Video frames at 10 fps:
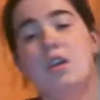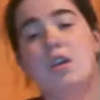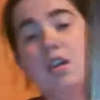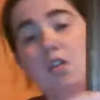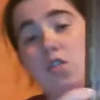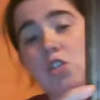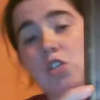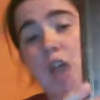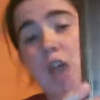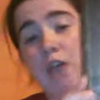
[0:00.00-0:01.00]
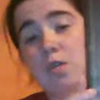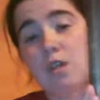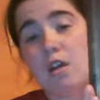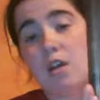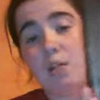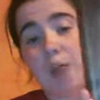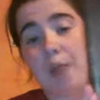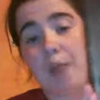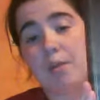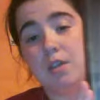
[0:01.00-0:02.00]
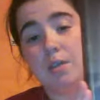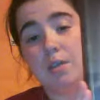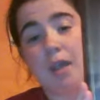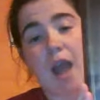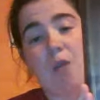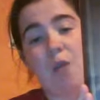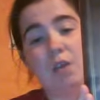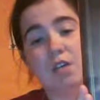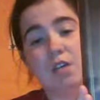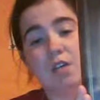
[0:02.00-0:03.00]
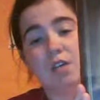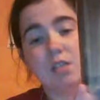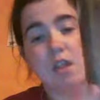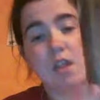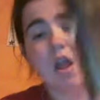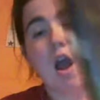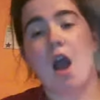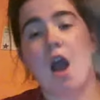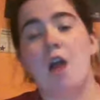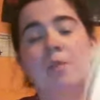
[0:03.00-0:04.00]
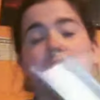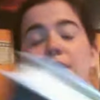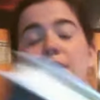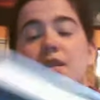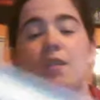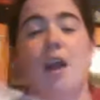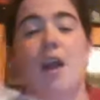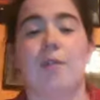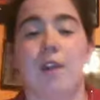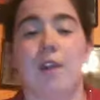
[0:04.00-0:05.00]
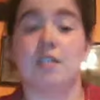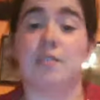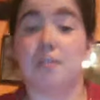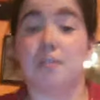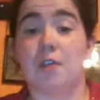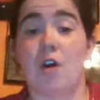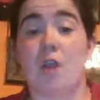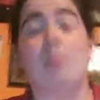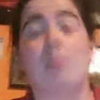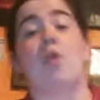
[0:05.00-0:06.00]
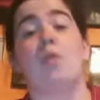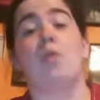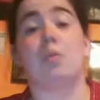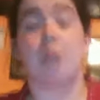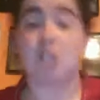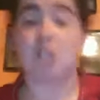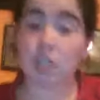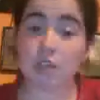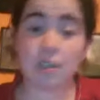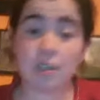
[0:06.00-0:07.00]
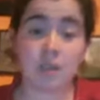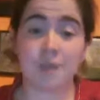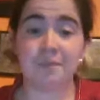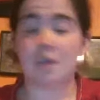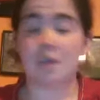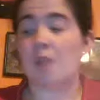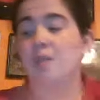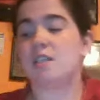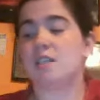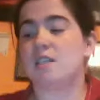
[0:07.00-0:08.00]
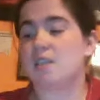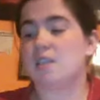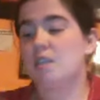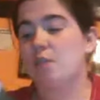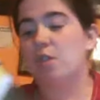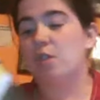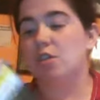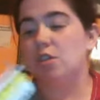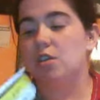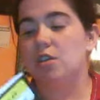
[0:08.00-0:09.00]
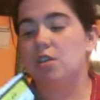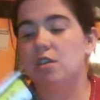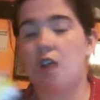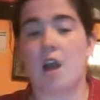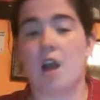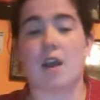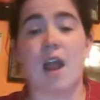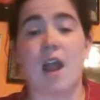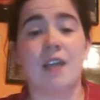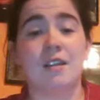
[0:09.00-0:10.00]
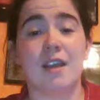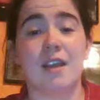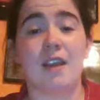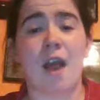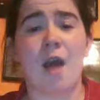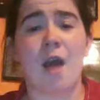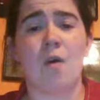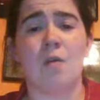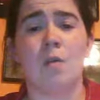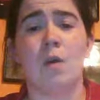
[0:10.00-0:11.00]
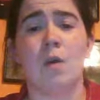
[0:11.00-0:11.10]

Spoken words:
In the Shadows of Blackbirds by Kat Winters, and this I read to fulfill a book with pictures, because this does have pictures, kind of like how